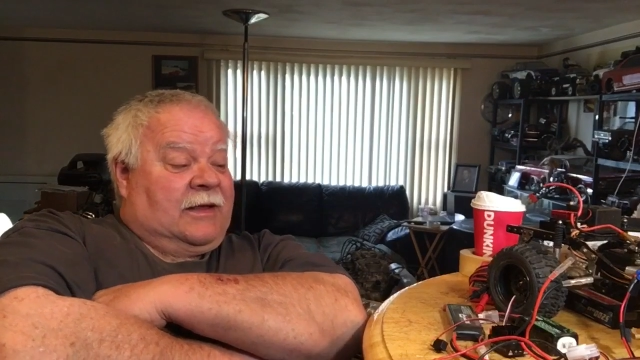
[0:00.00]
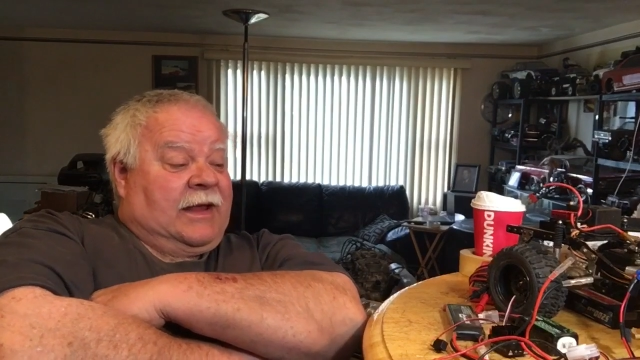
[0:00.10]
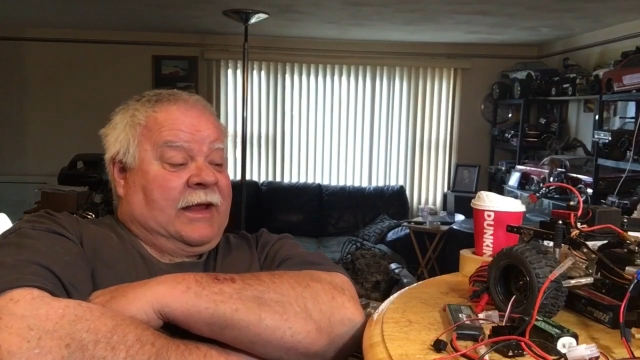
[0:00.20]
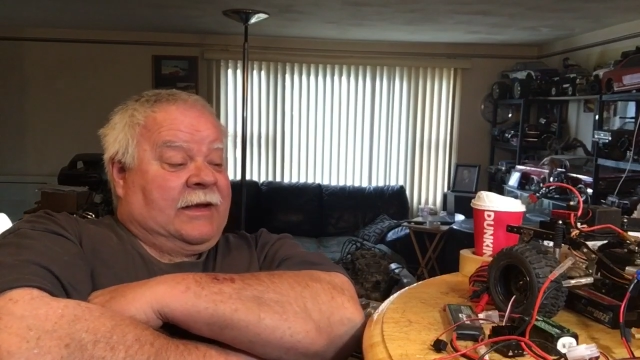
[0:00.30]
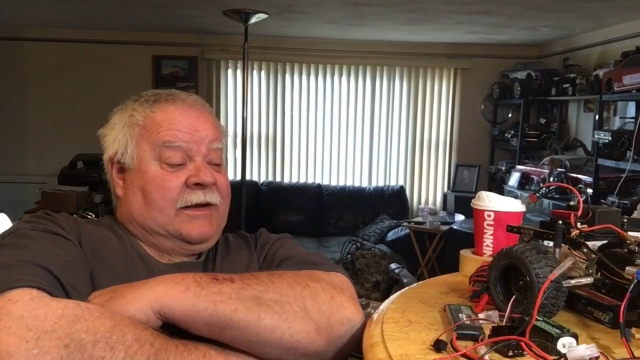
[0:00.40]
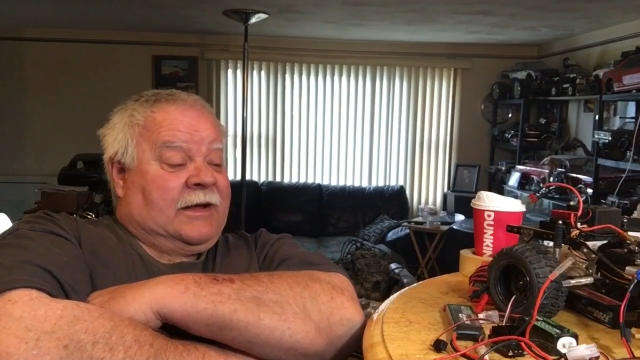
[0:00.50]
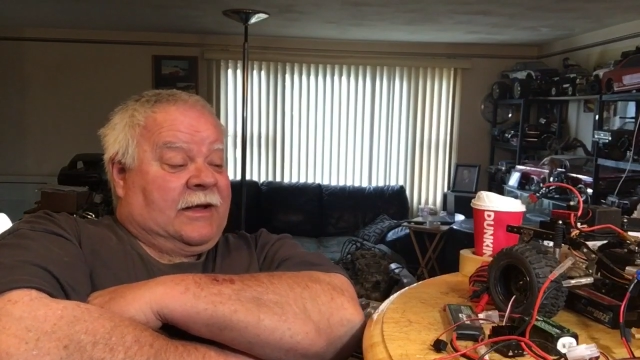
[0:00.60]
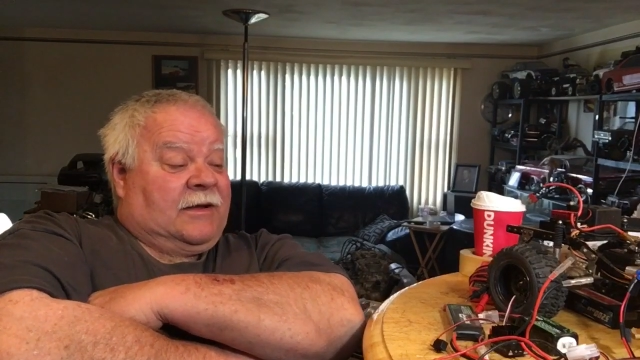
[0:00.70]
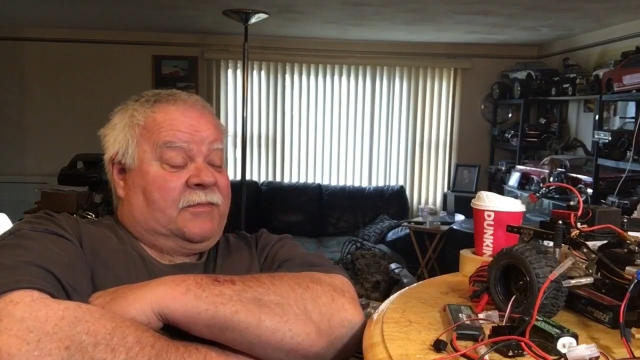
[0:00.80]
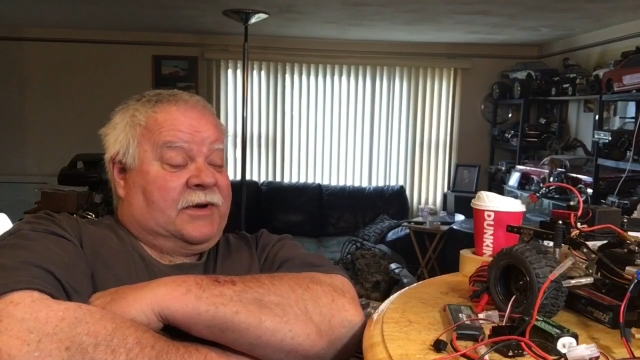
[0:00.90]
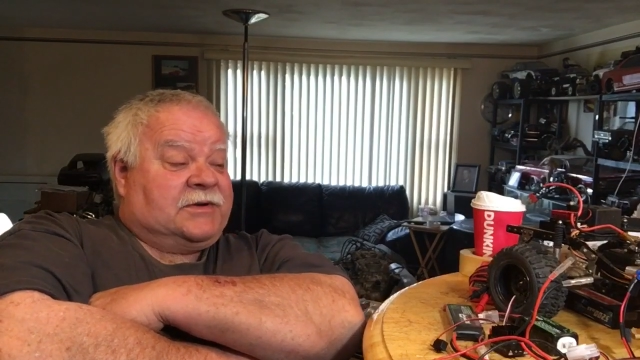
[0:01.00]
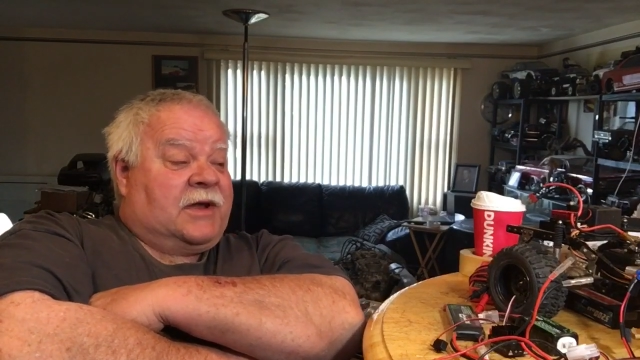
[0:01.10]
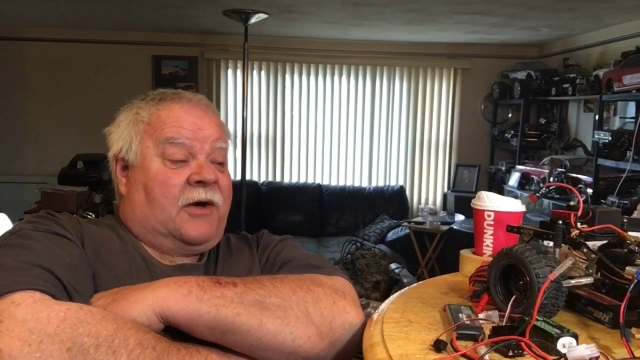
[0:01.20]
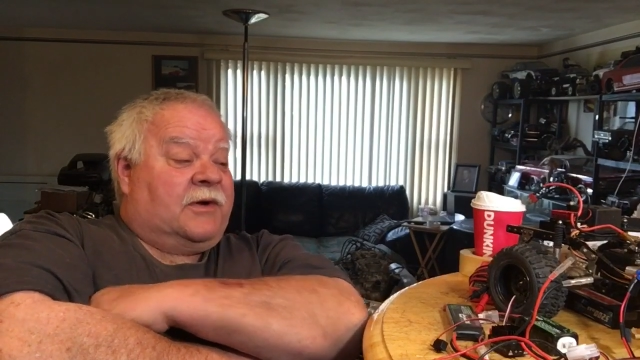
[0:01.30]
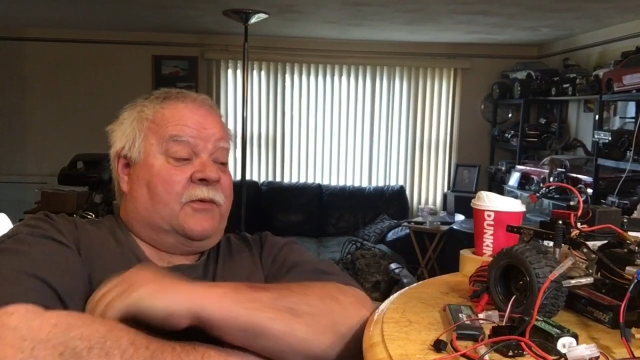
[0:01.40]
and but it's,
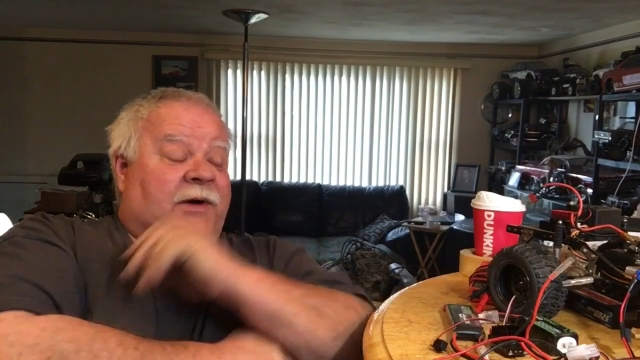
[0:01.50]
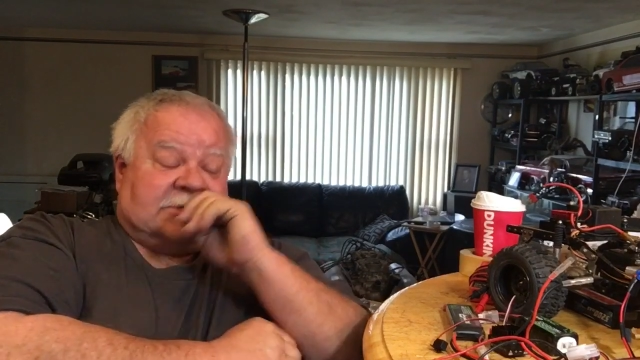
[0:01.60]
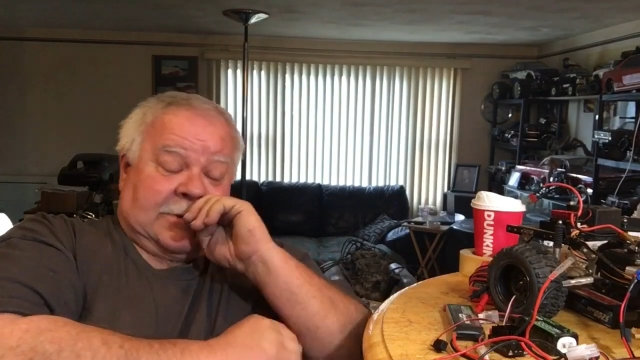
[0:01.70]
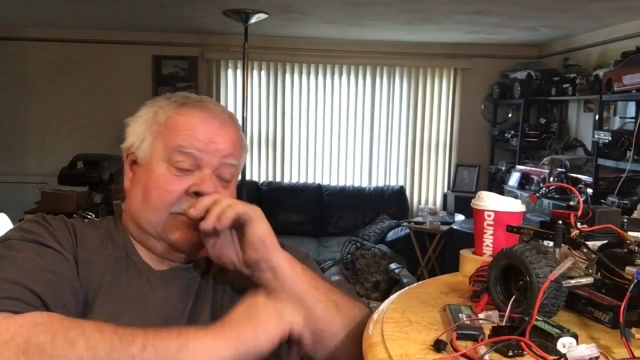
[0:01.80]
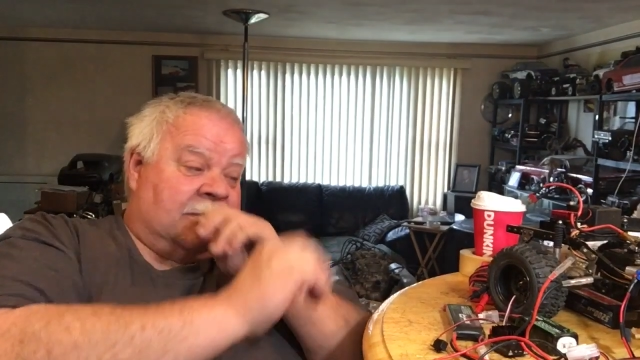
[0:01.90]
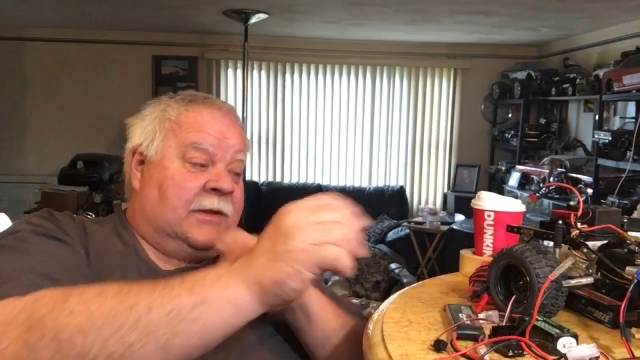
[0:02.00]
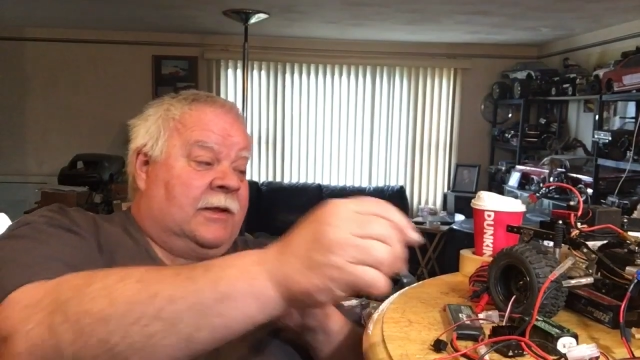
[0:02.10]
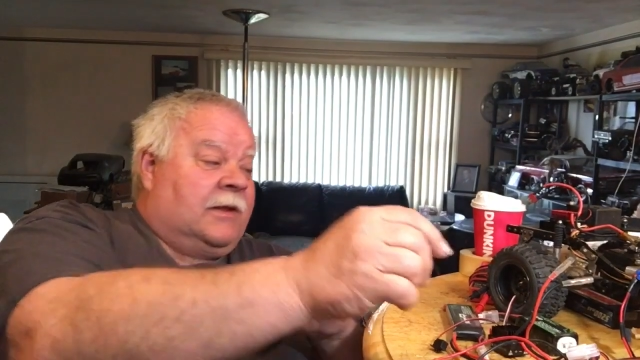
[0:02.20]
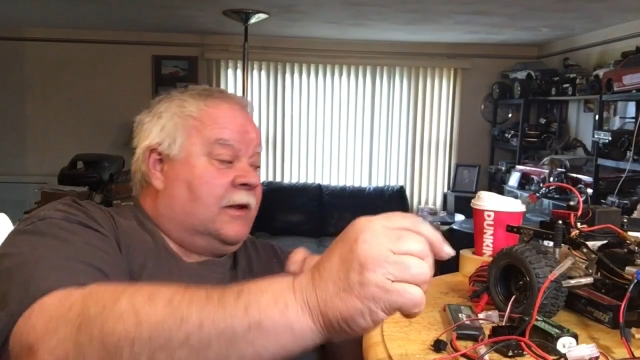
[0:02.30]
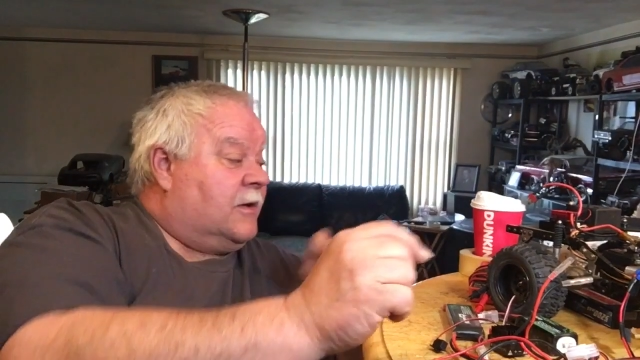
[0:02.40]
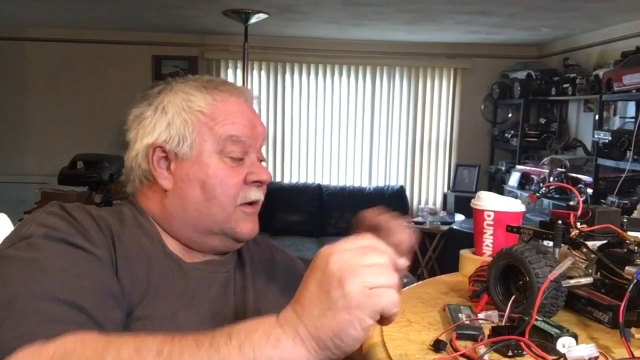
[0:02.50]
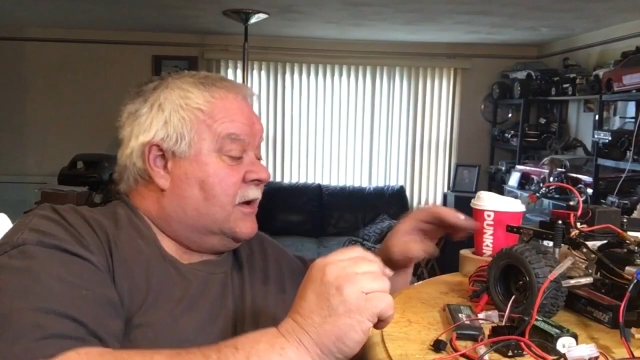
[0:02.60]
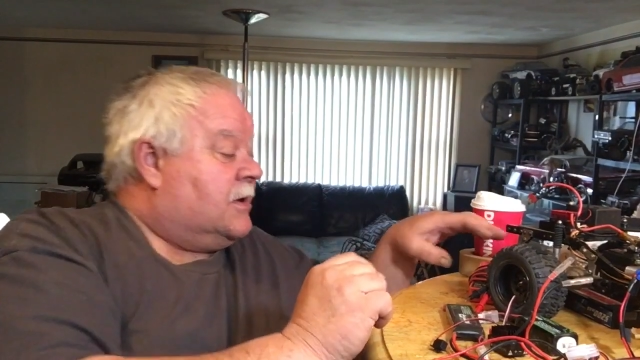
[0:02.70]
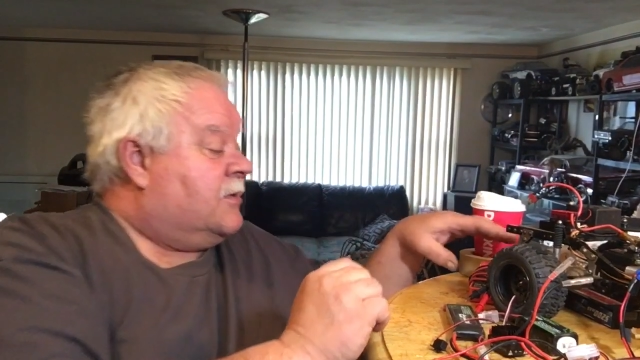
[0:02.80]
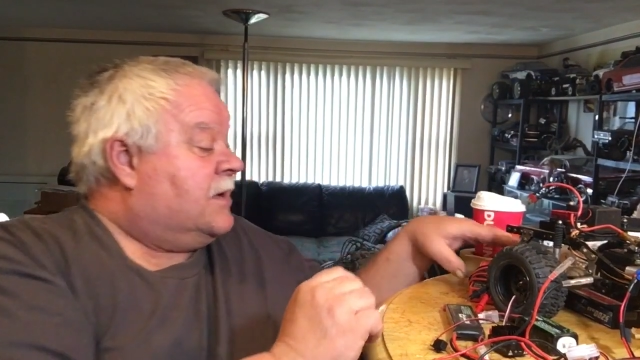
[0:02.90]
no, it wasn't.
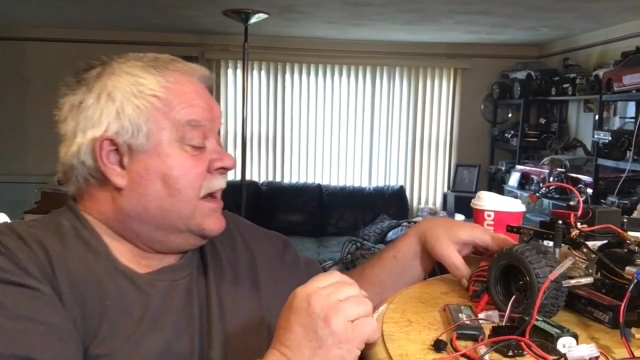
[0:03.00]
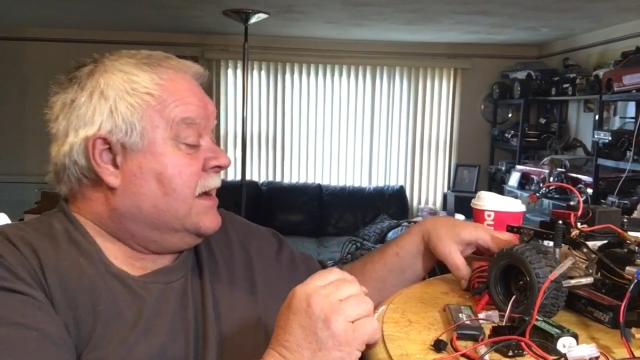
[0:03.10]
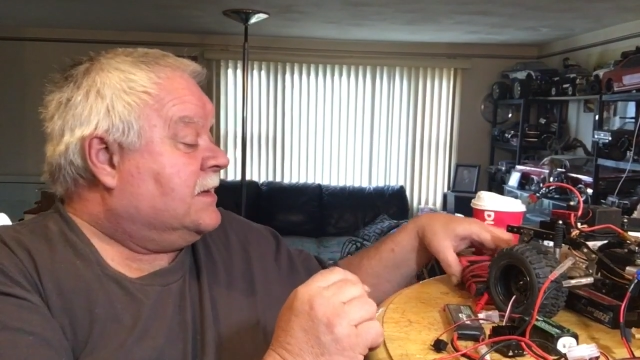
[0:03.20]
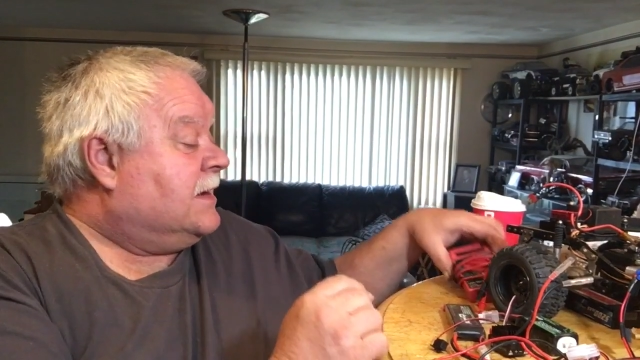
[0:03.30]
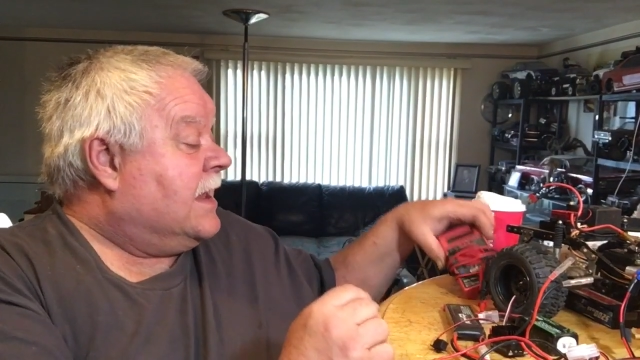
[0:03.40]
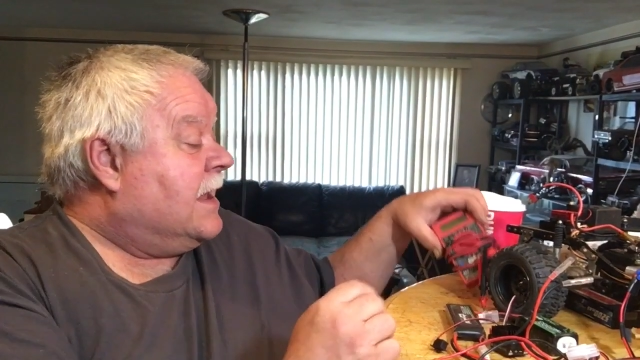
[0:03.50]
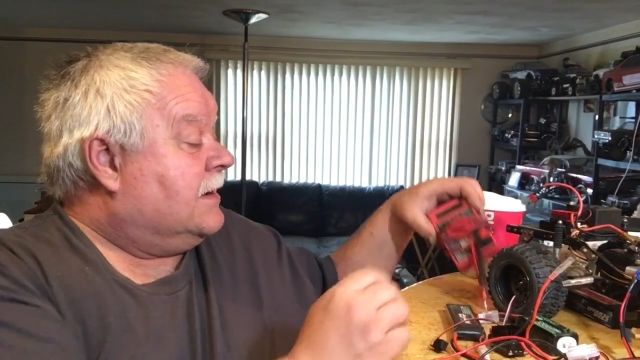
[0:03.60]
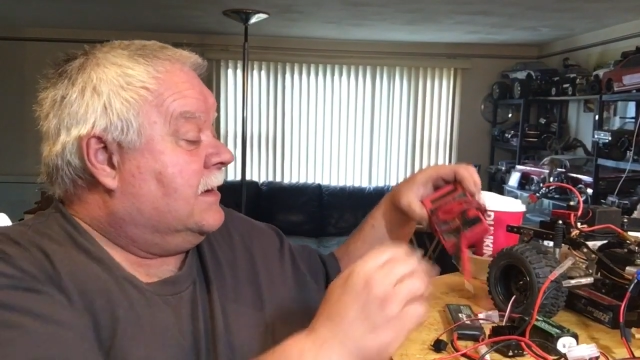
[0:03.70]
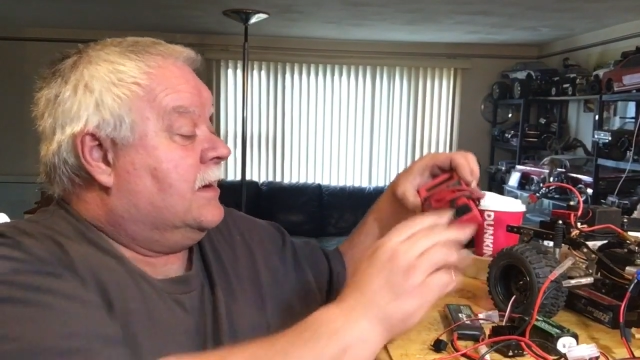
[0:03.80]
You need to get